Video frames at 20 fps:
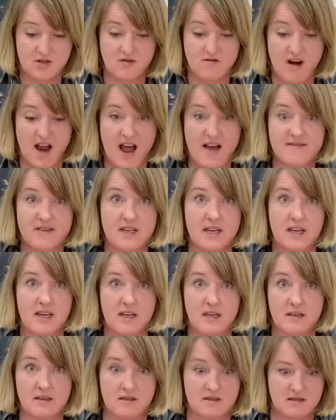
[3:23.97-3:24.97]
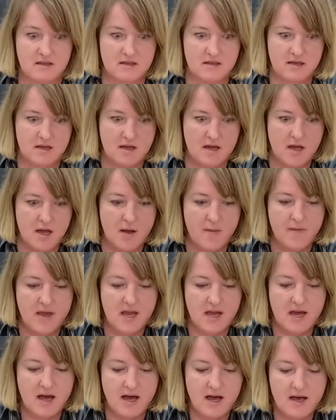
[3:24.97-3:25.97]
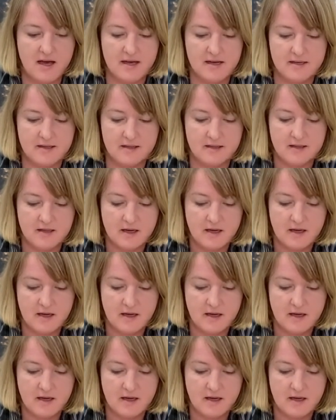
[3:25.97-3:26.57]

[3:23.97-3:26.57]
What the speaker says: gravity because